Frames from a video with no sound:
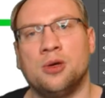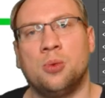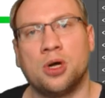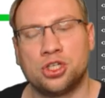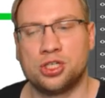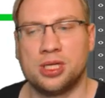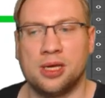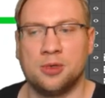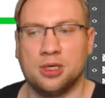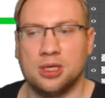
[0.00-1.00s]
in a watch
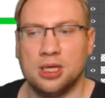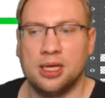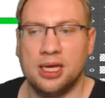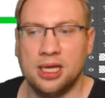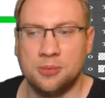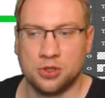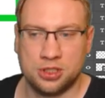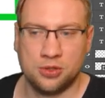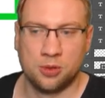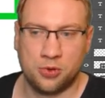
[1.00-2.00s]
table, input
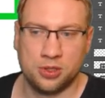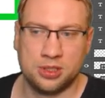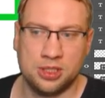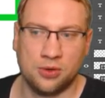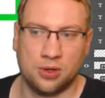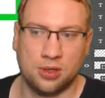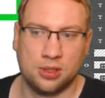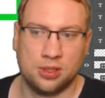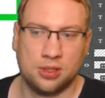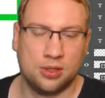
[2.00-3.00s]
0.0
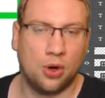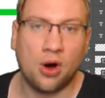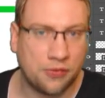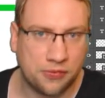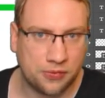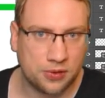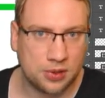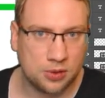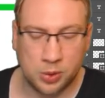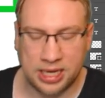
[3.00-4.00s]
off,
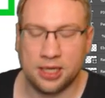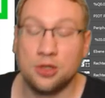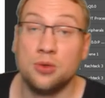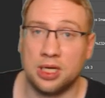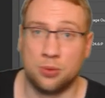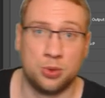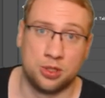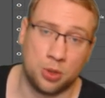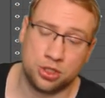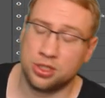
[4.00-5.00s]
we can do that with
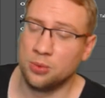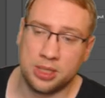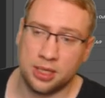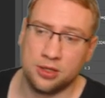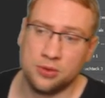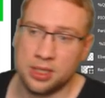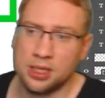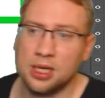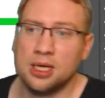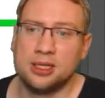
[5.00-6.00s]
the watch table. We can do
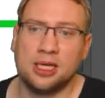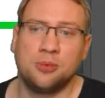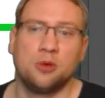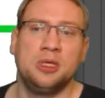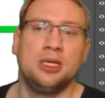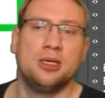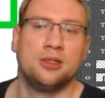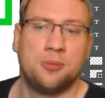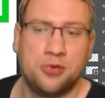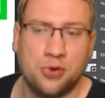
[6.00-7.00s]
that. That would mean
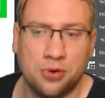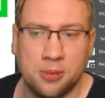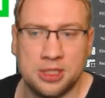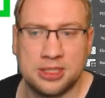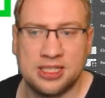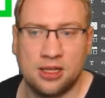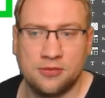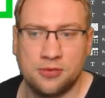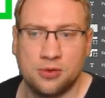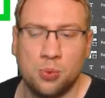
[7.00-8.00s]
the program
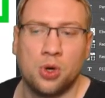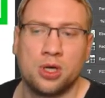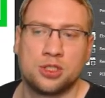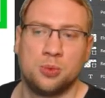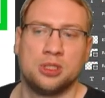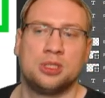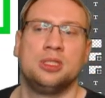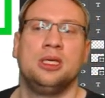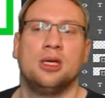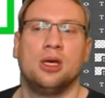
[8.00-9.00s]
itself works with
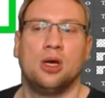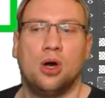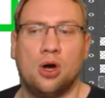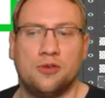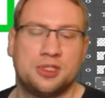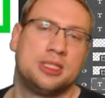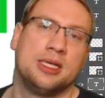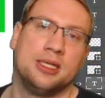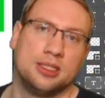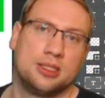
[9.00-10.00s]
the off
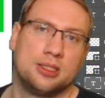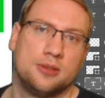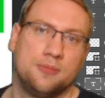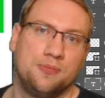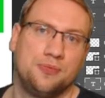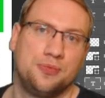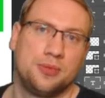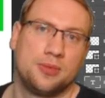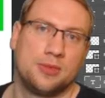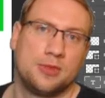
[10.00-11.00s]
status.
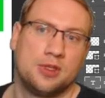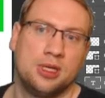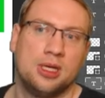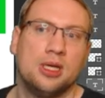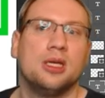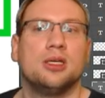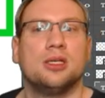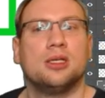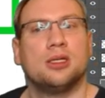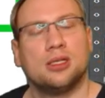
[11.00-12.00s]
Right?
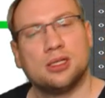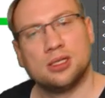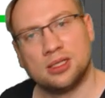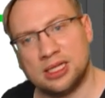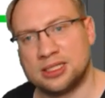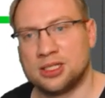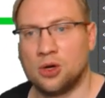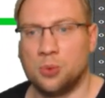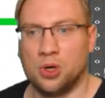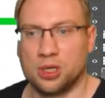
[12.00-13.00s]
That's
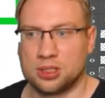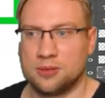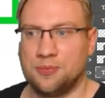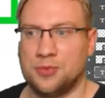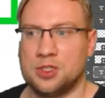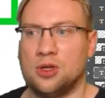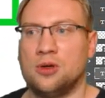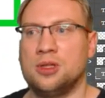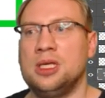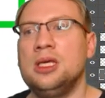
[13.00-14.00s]
how it works.
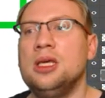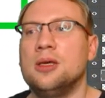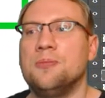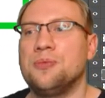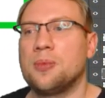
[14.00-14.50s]
So the